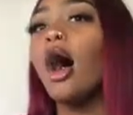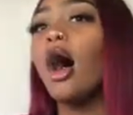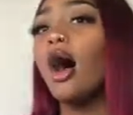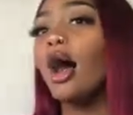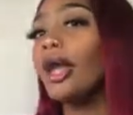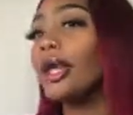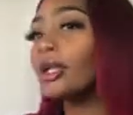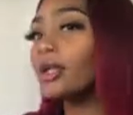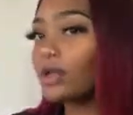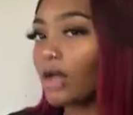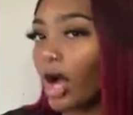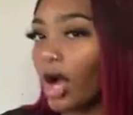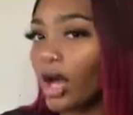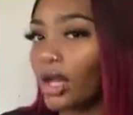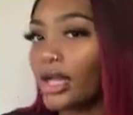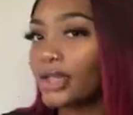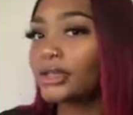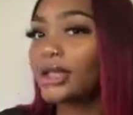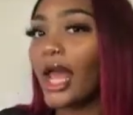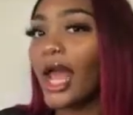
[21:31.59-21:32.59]
In
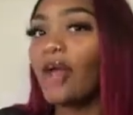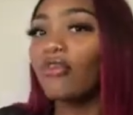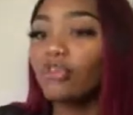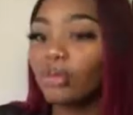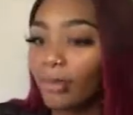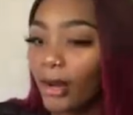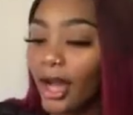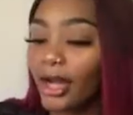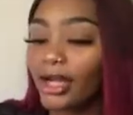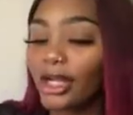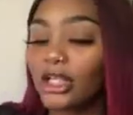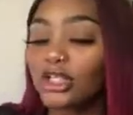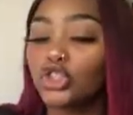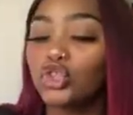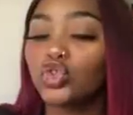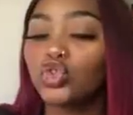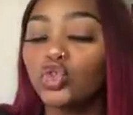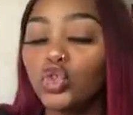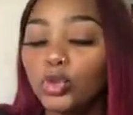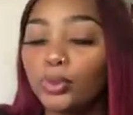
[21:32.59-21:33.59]
college, everybody is
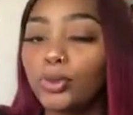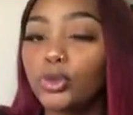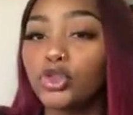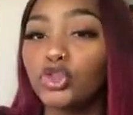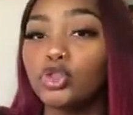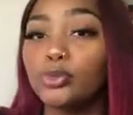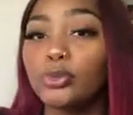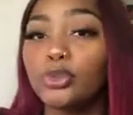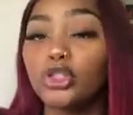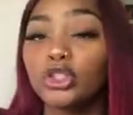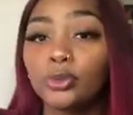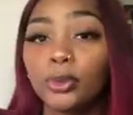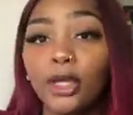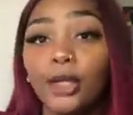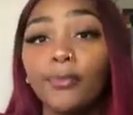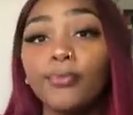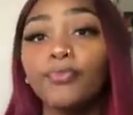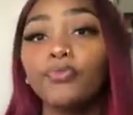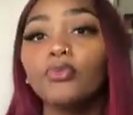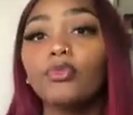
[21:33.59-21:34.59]
super, super
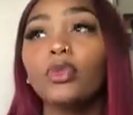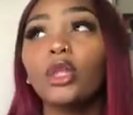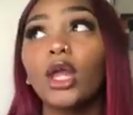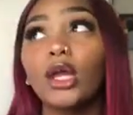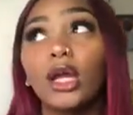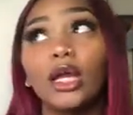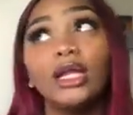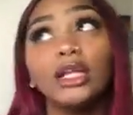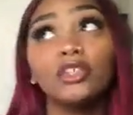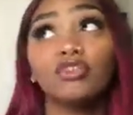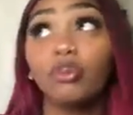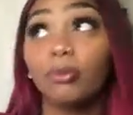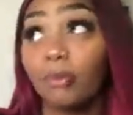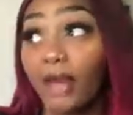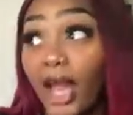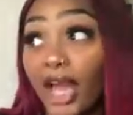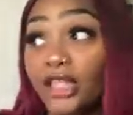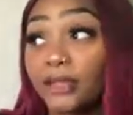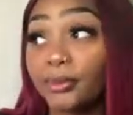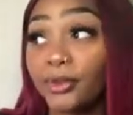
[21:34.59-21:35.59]
sweet, at least from
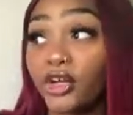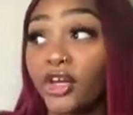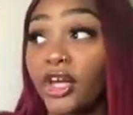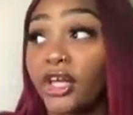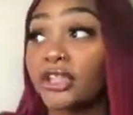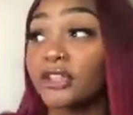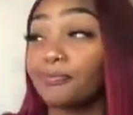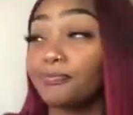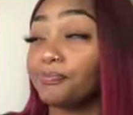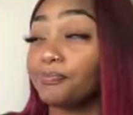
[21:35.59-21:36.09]
my experience.